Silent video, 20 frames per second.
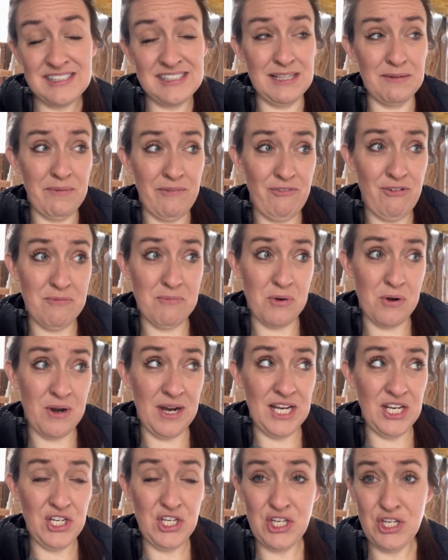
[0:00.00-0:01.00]
Some of them are
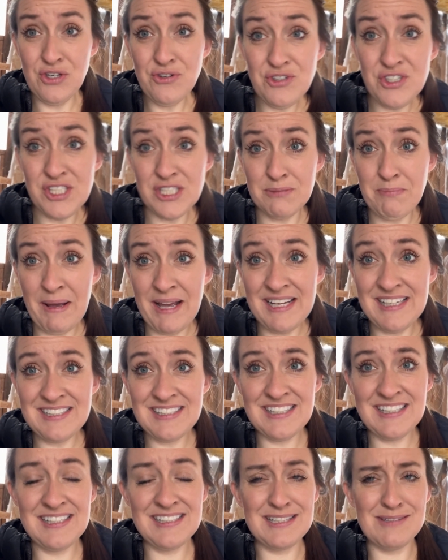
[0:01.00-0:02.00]
in huge
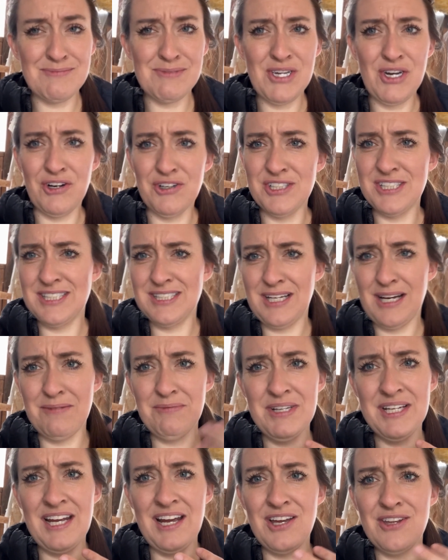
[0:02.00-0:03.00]
spaces, and we all just come
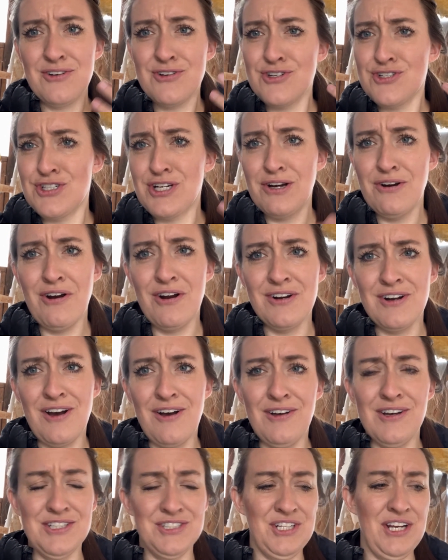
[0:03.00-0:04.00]
together, share our
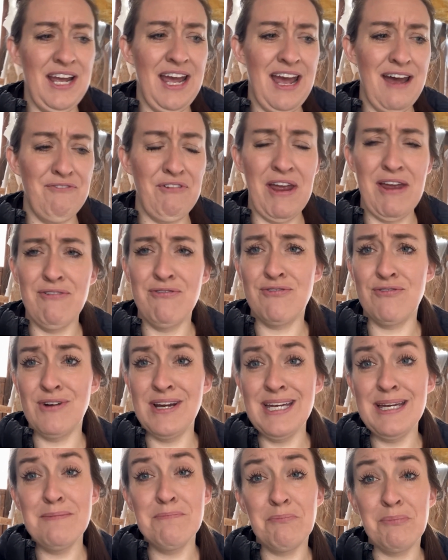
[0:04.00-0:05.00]
knowledge, have a
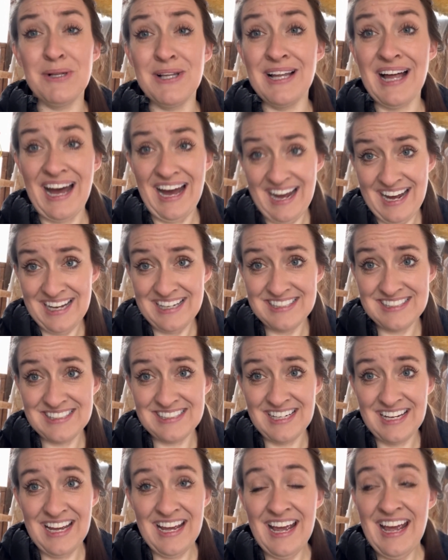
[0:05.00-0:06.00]
freaking blast
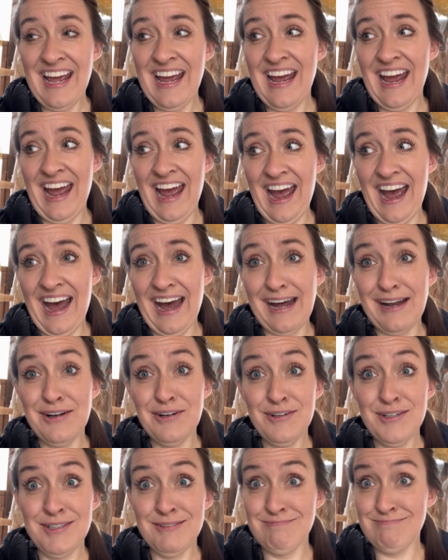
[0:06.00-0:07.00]
at
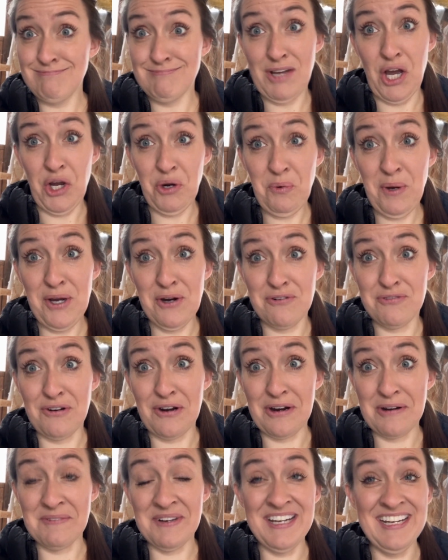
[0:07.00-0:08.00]
a quail
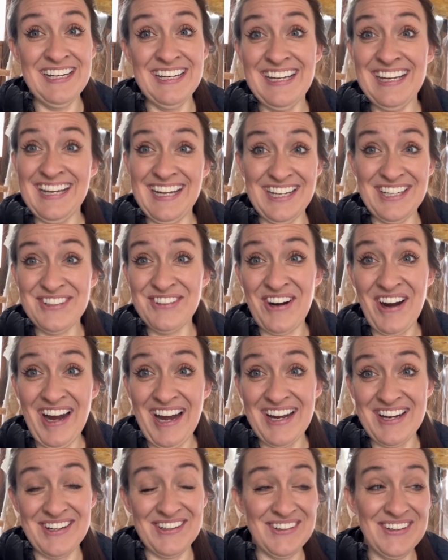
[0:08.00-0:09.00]
farm in
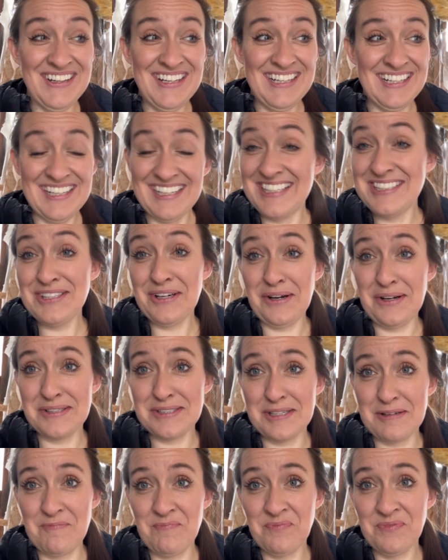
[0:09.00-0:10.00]
Ohio. It's
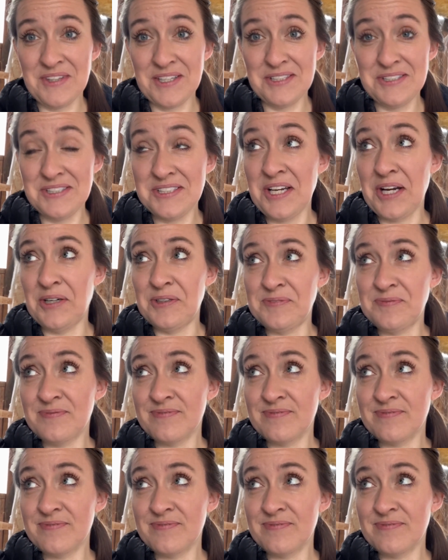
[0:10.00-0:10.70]
awesome. So